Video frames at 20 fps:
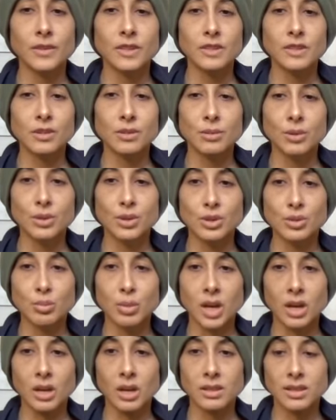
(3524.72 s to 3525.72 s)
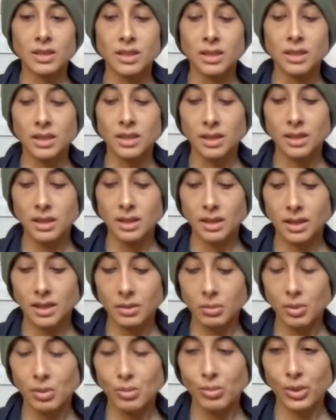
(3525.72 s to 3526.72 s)
And so we're just pausing
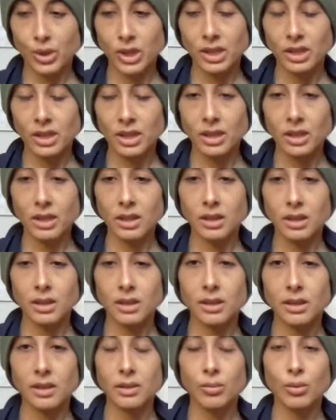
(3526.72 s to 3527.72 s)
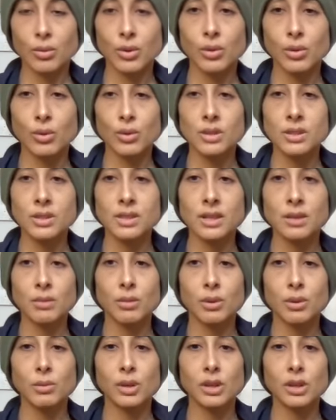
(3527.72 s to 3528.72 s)
and we're breathing and we're
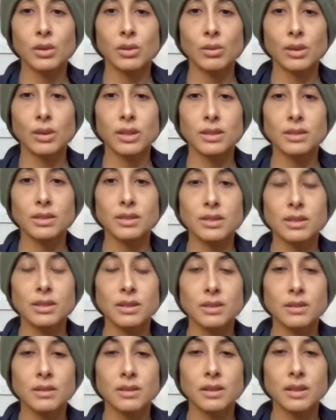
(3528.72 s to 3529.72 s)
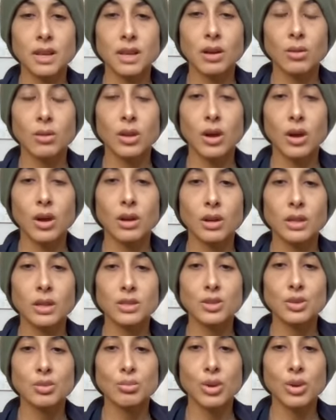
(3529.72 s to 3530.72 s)
noticing what we notice. How long
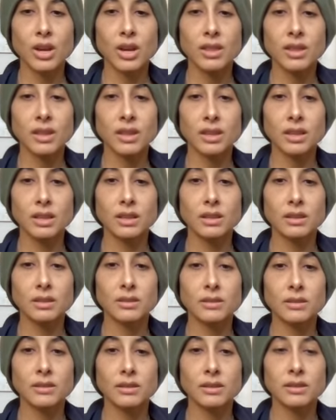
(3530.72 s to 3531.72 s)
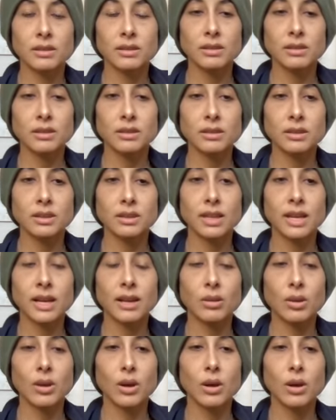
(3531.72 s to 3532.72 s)
is your breath in and
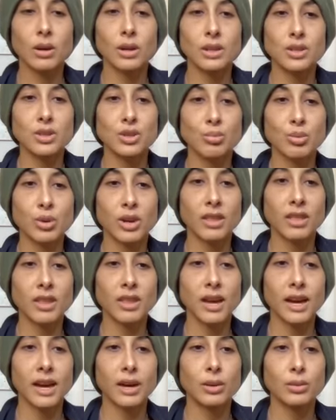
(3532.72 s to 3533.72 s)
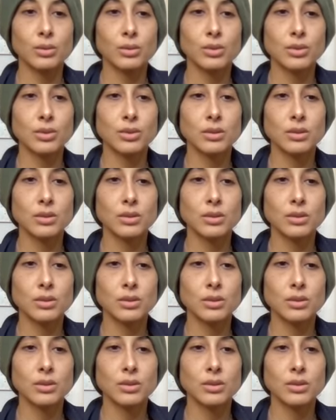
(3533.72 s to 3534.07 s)
how long is your breath out?